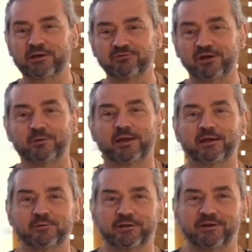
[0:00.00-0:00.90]
way of
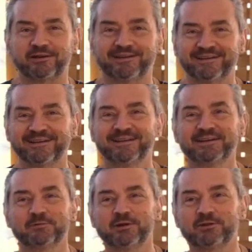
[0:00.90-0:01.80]
knowing whether
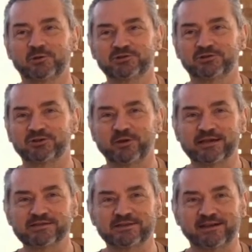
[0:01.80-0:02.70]
whether what you're
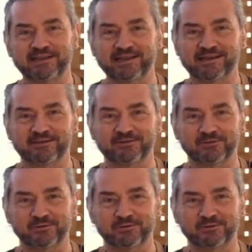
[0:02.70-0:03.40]
doing is an idea